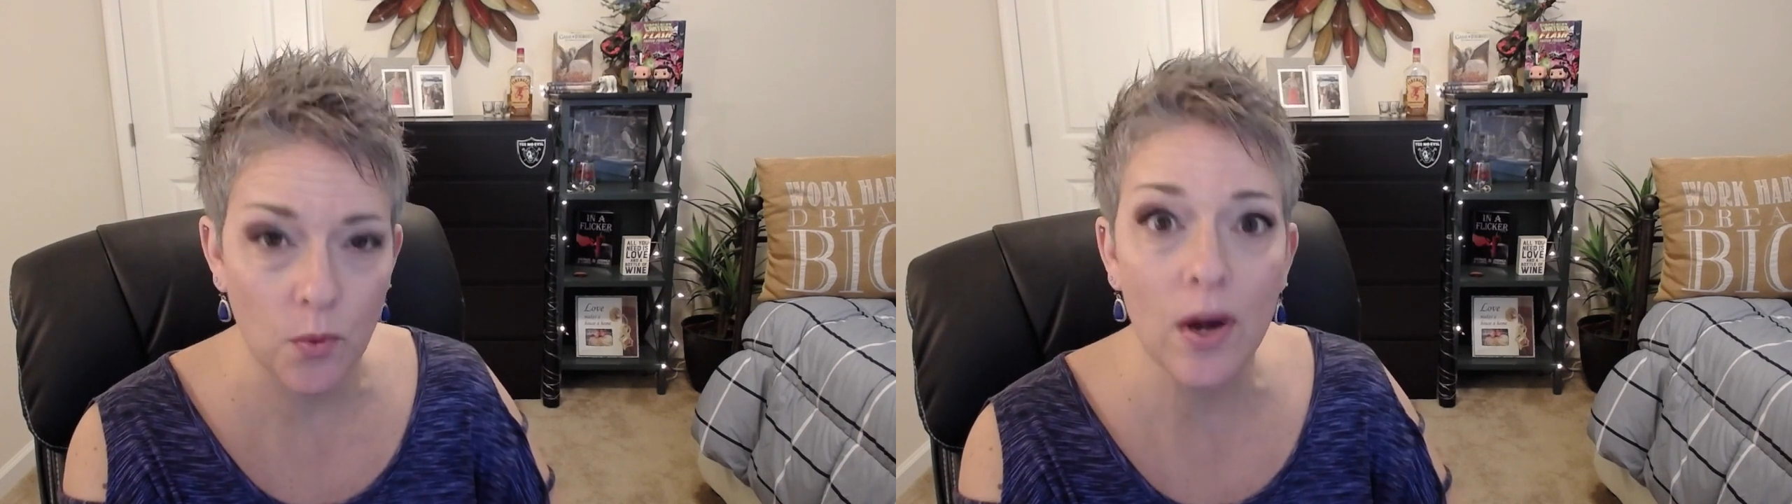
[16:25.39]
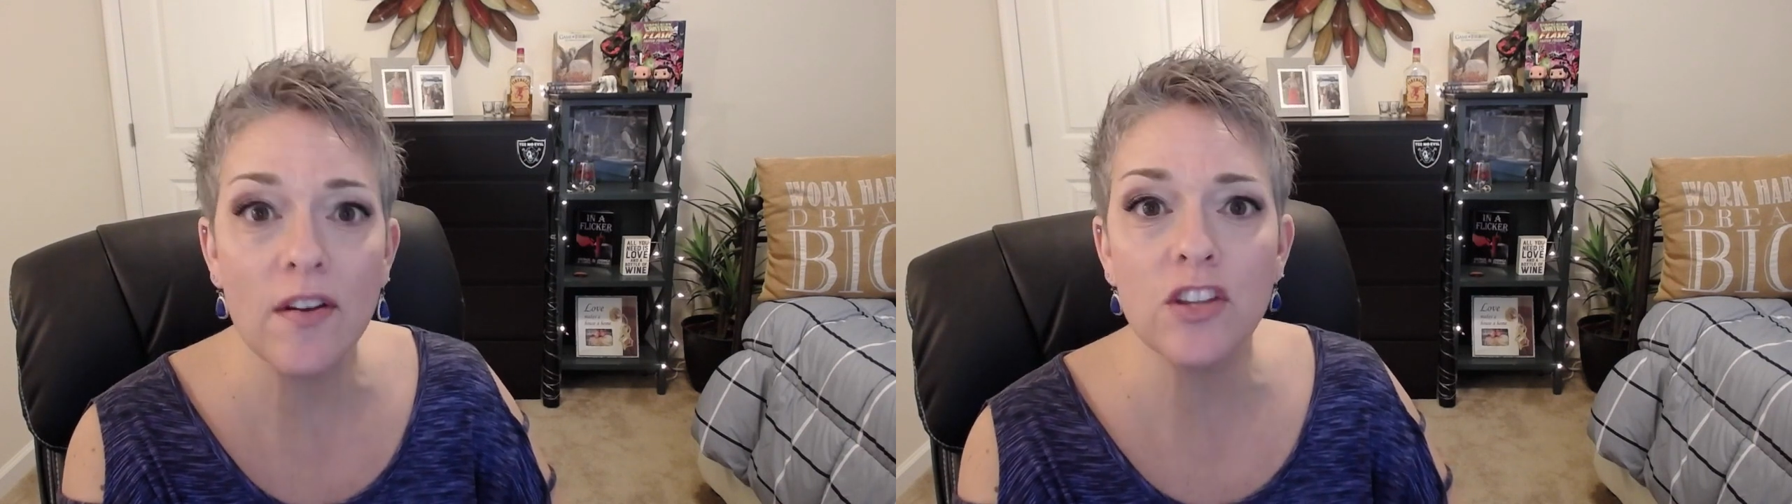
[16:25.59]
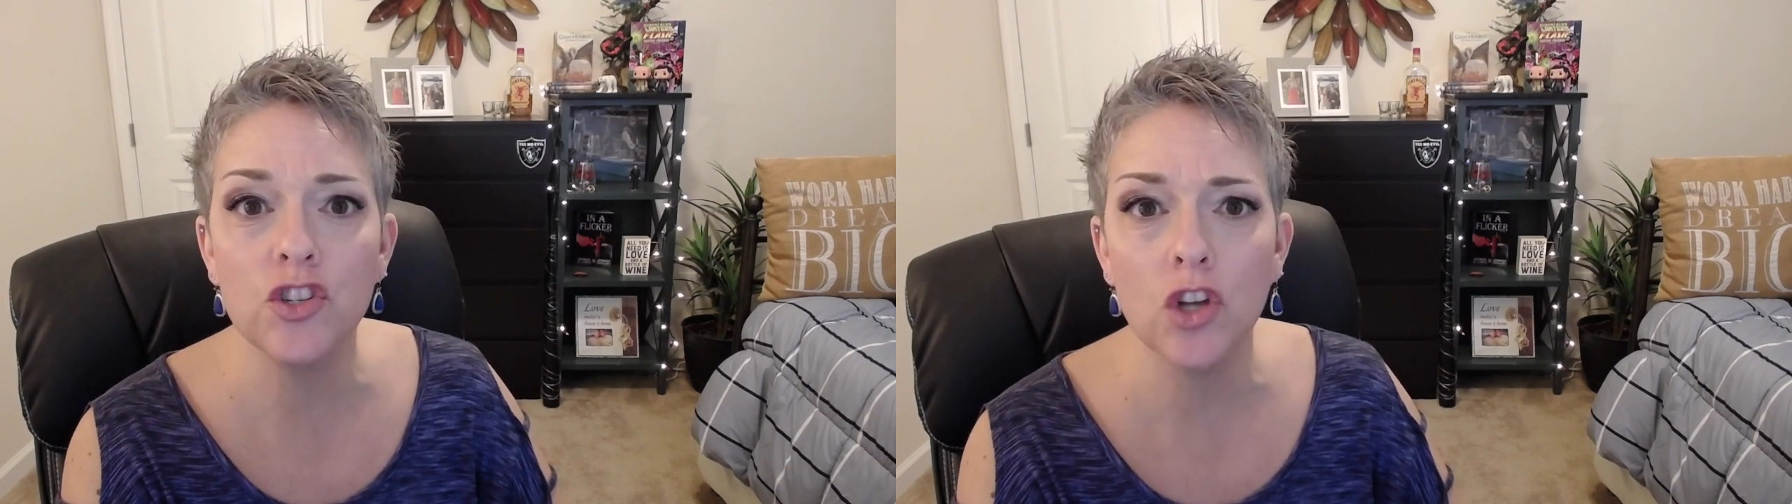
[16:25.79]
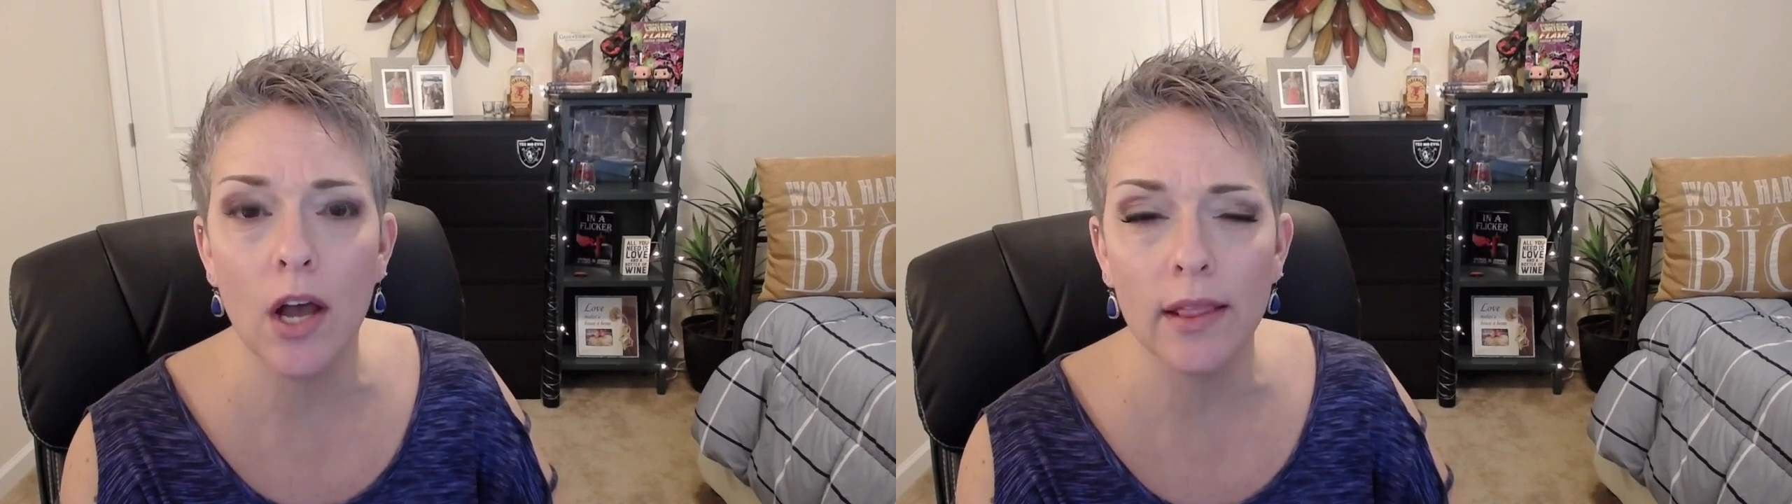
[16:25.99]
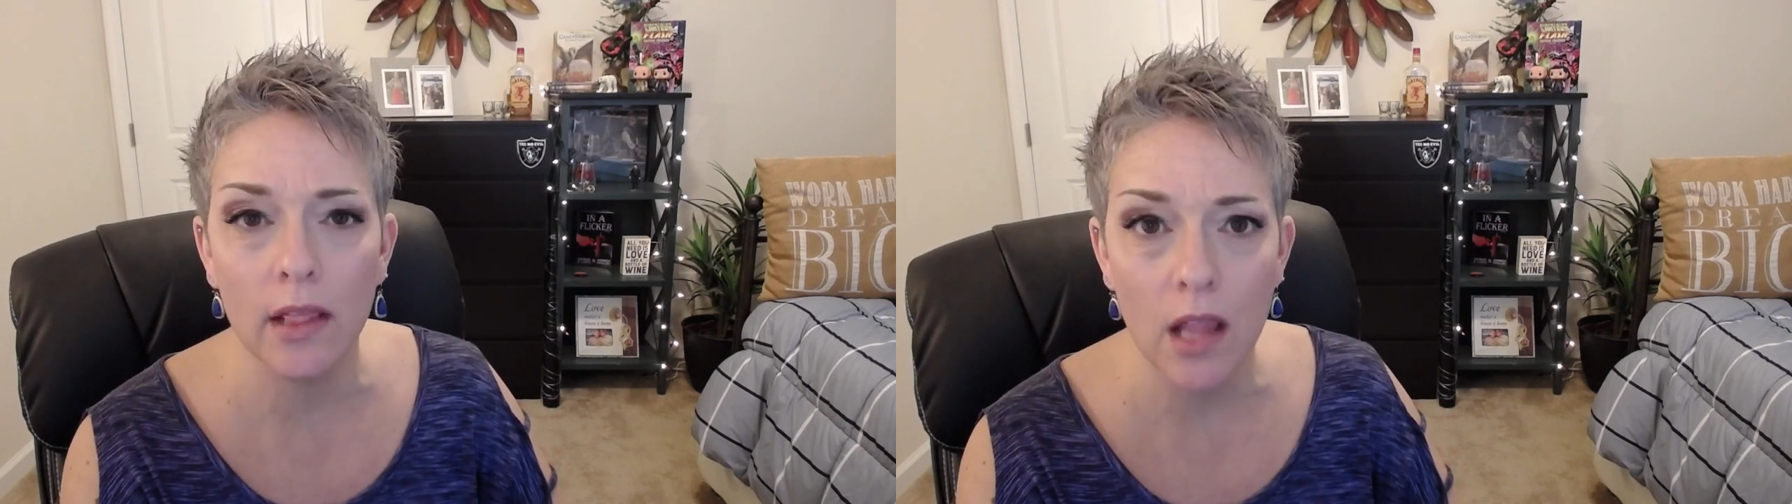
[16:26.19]
Where is
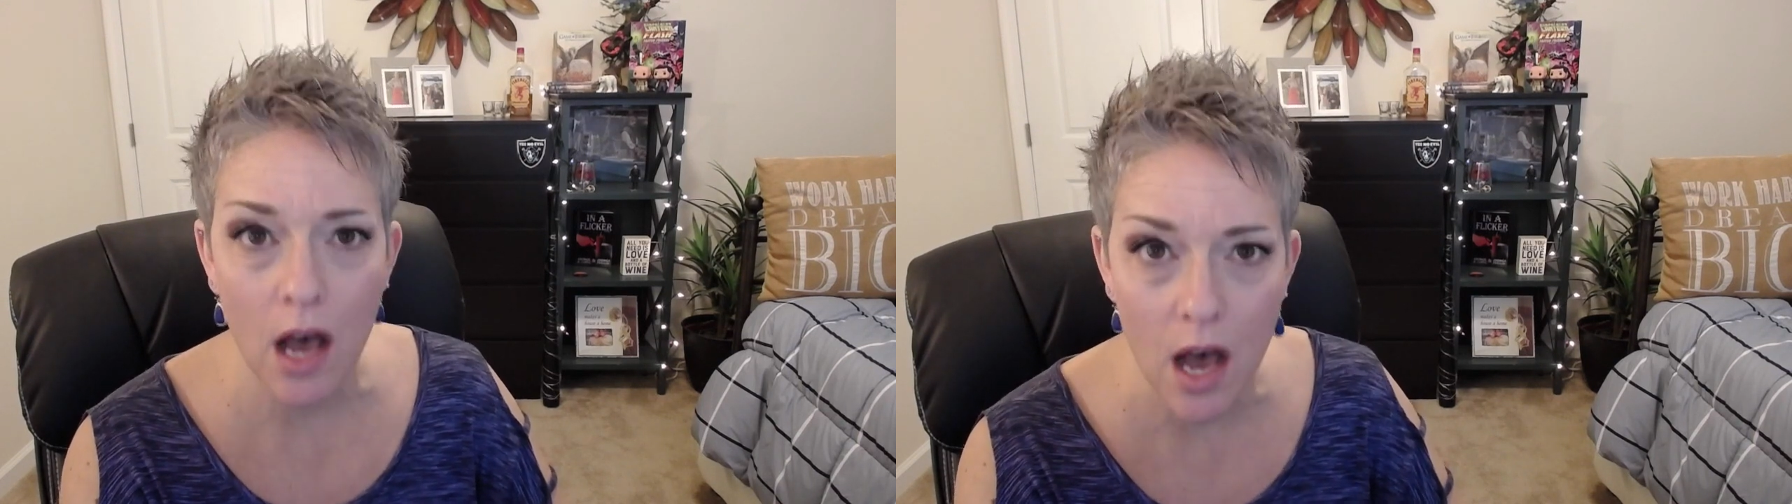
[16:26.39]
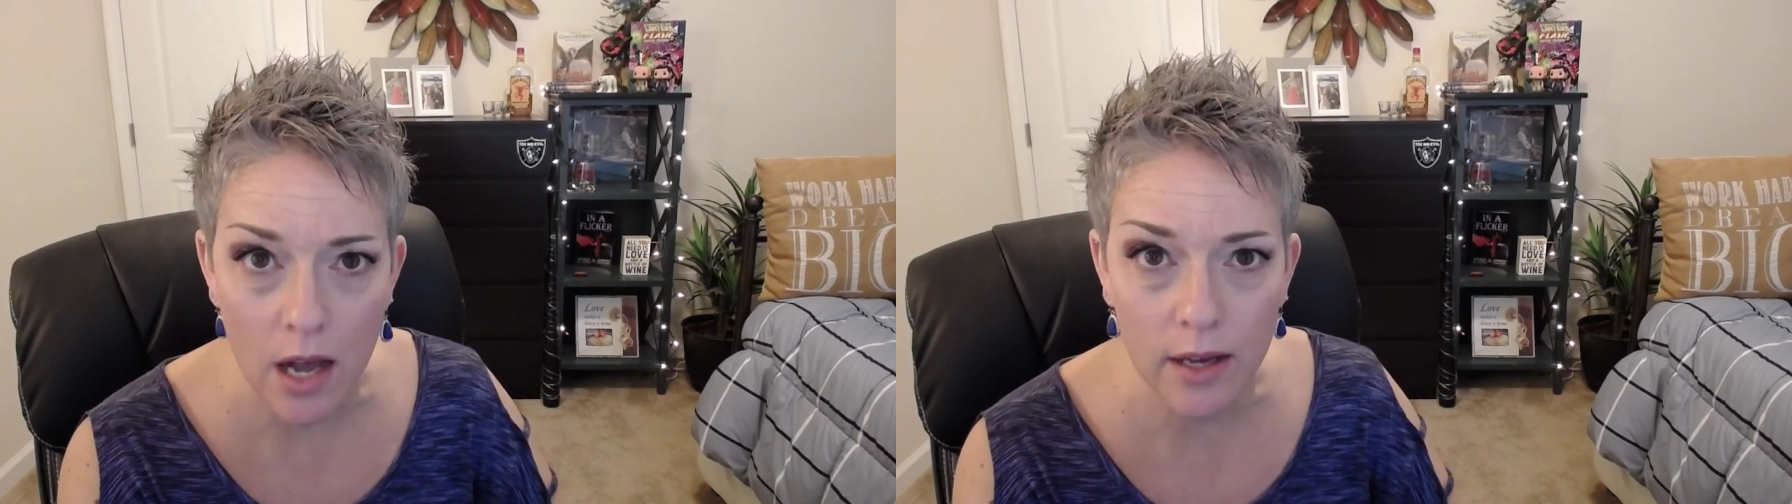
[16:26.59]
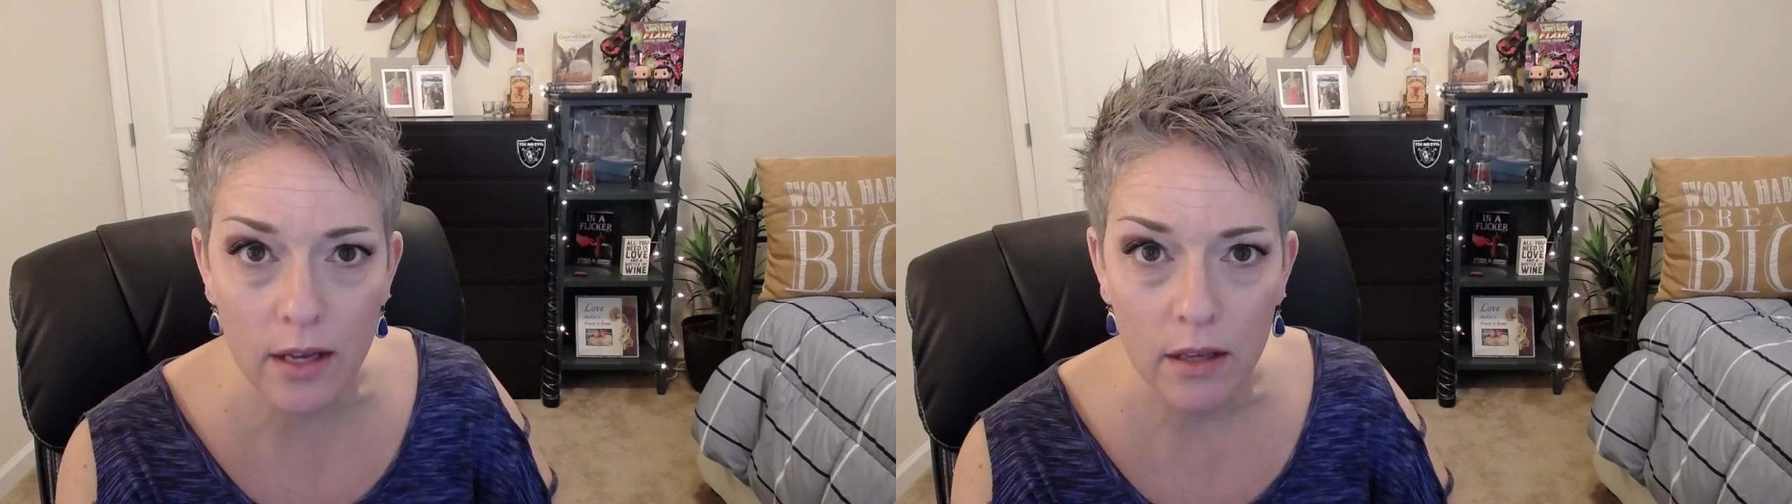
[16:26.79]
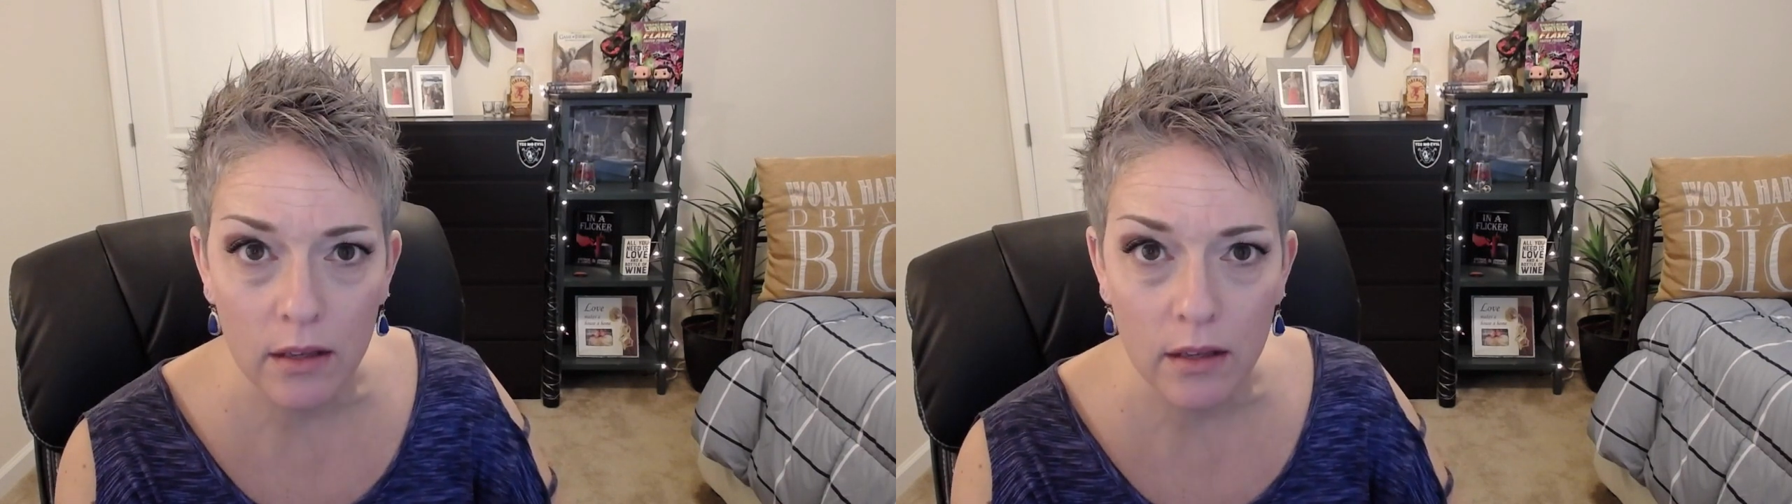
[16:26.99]
John Locke?